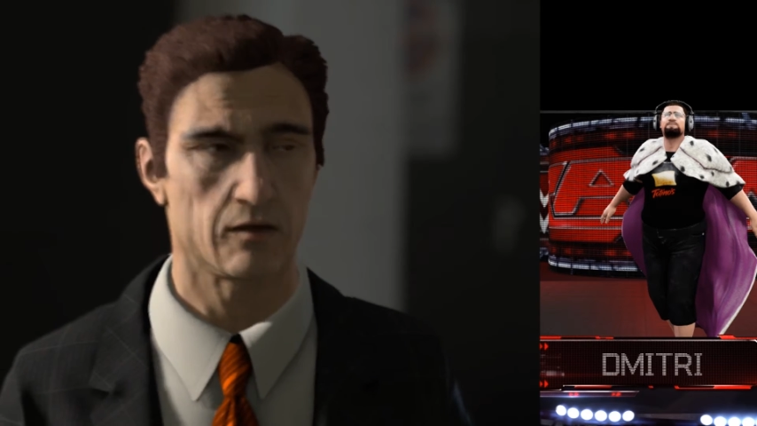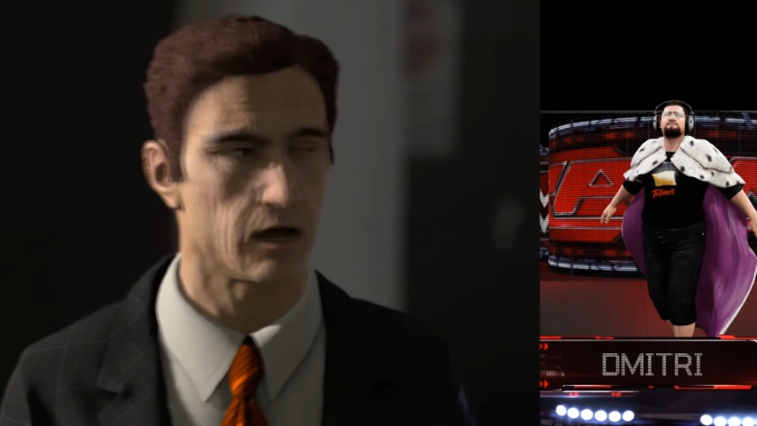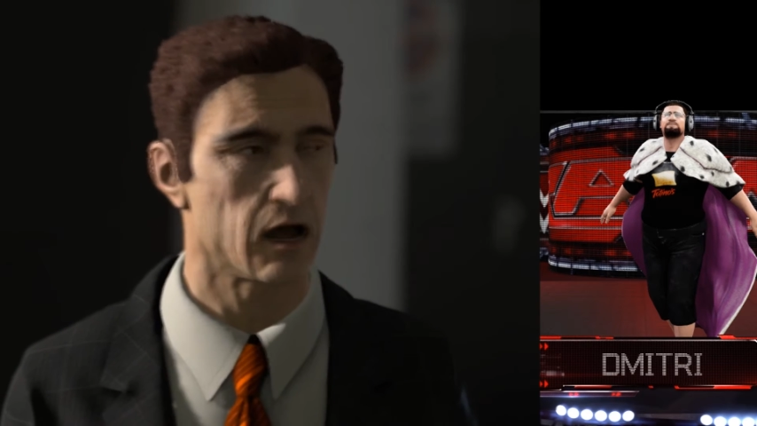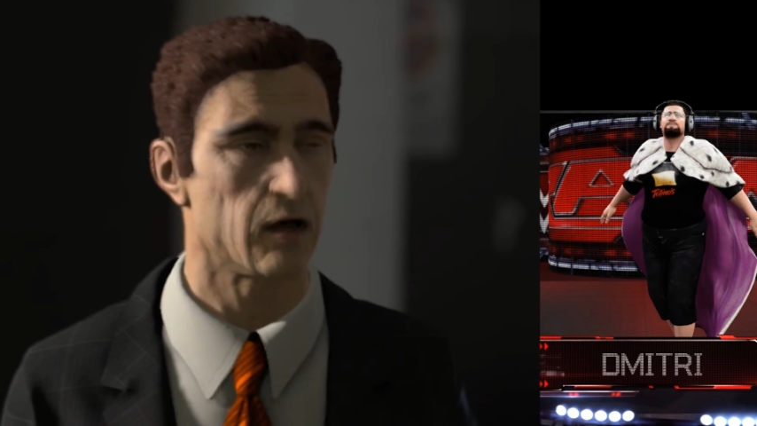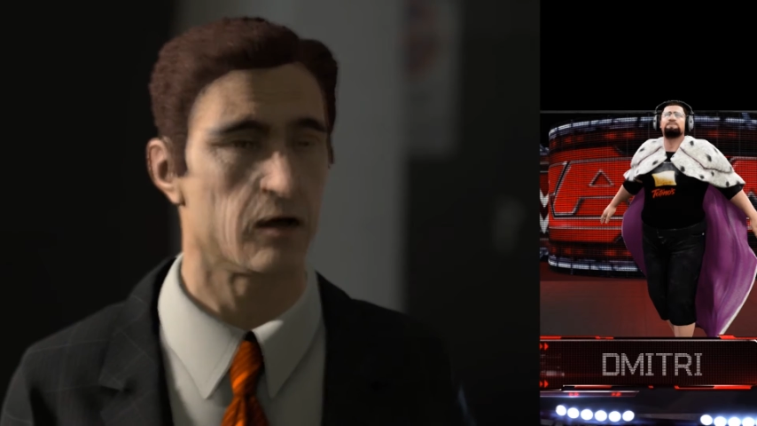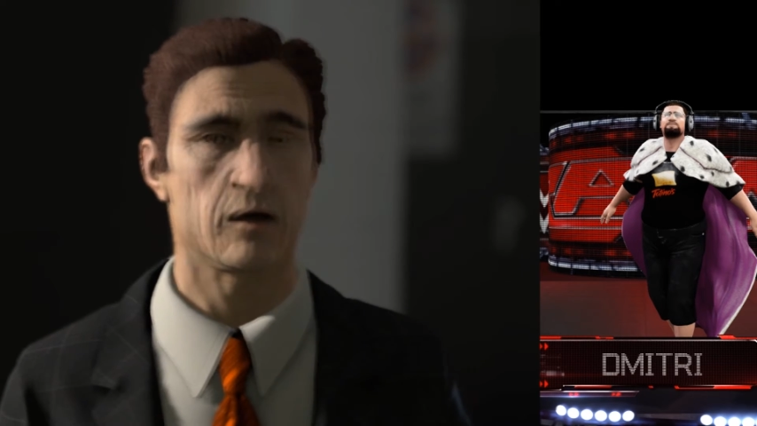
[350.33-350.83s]

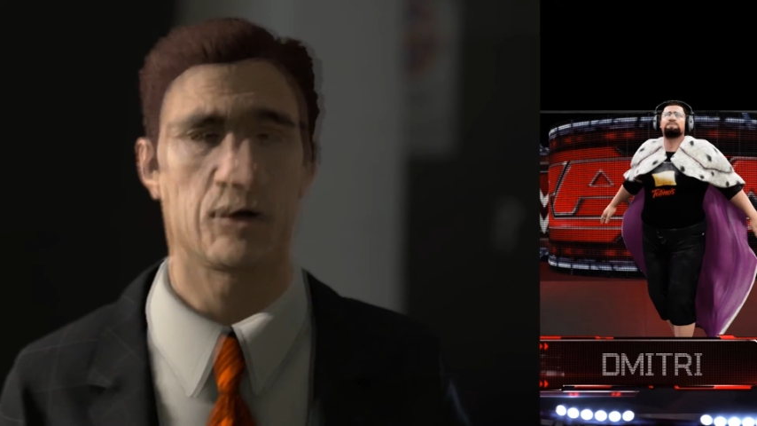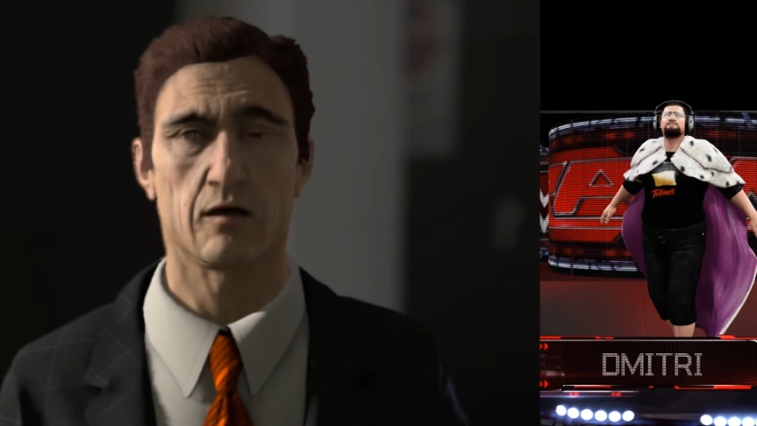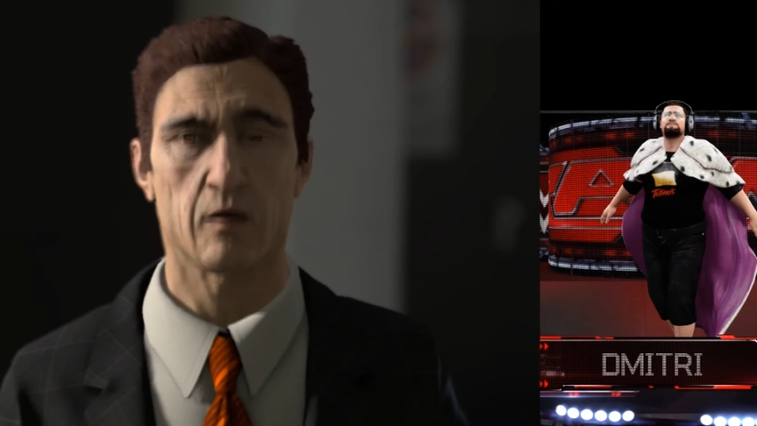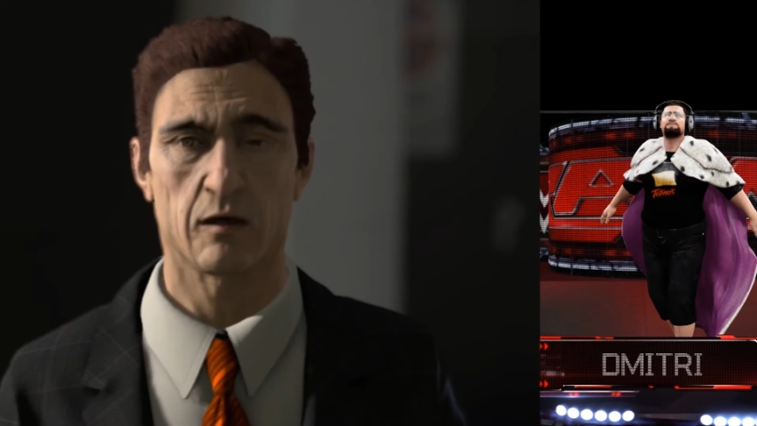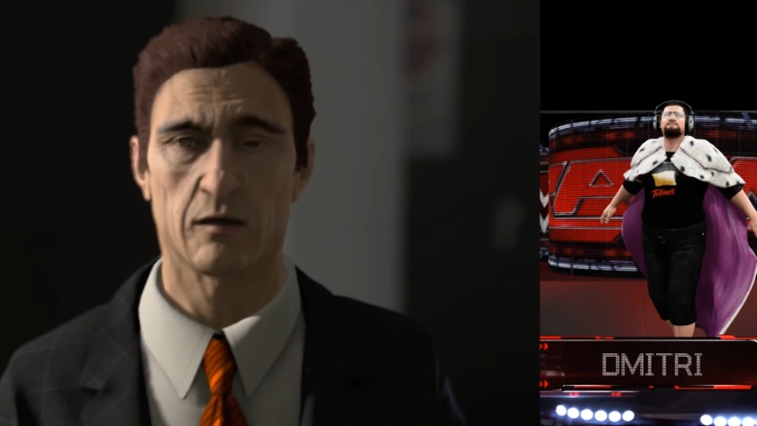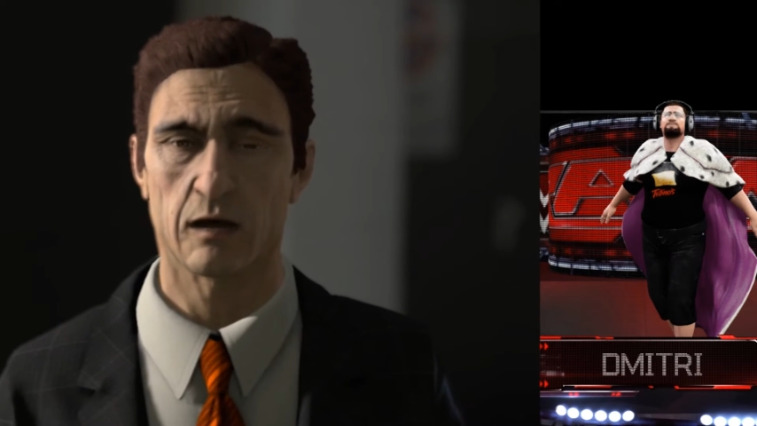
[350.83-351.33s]
share your
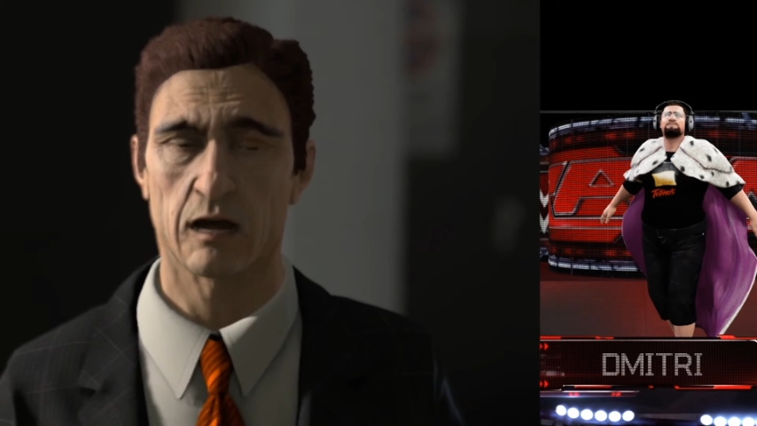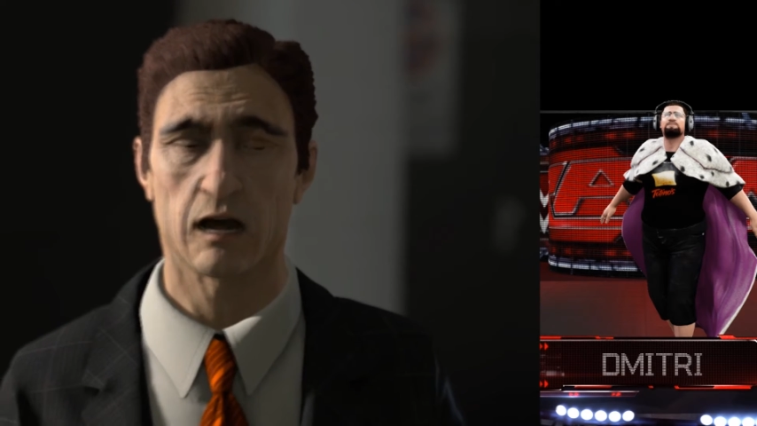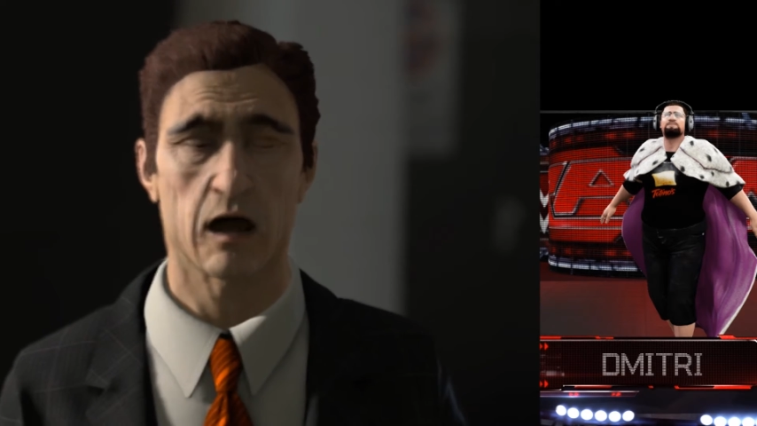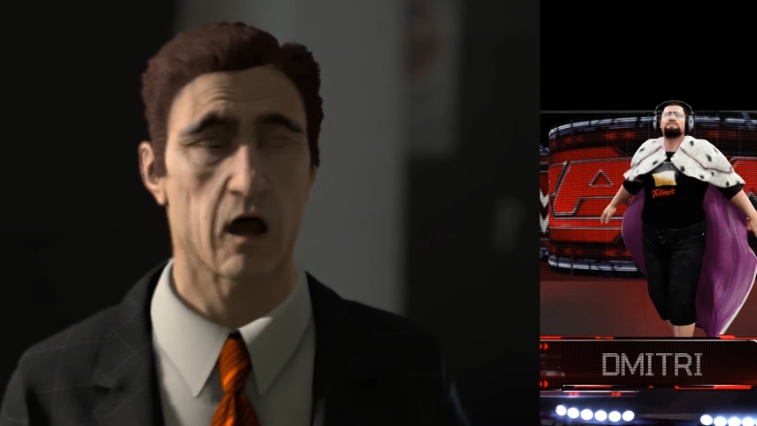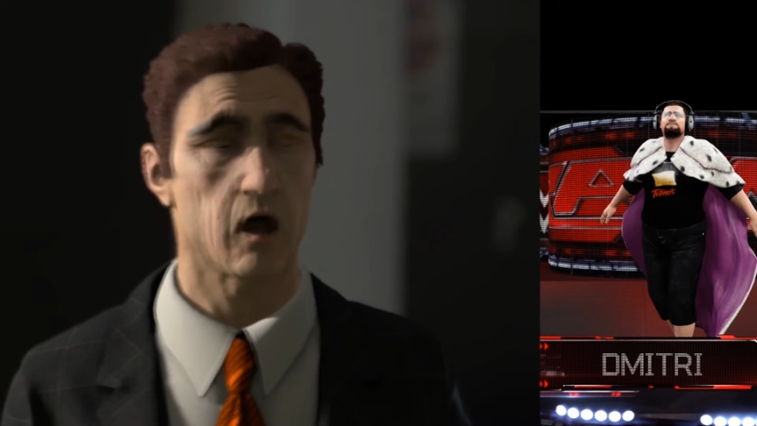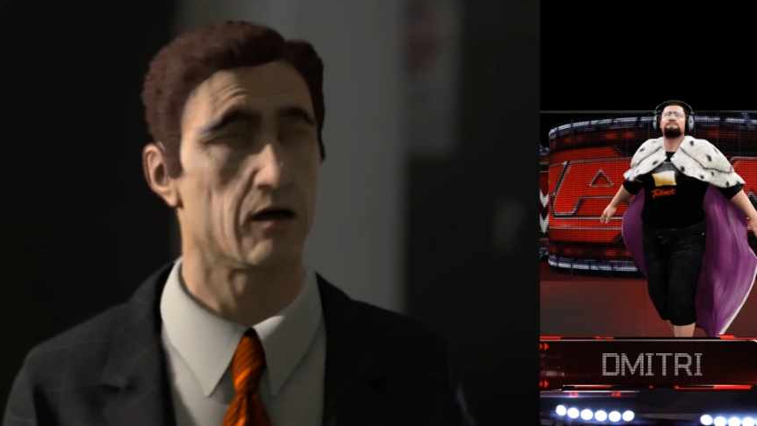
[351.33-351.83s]
endorsements.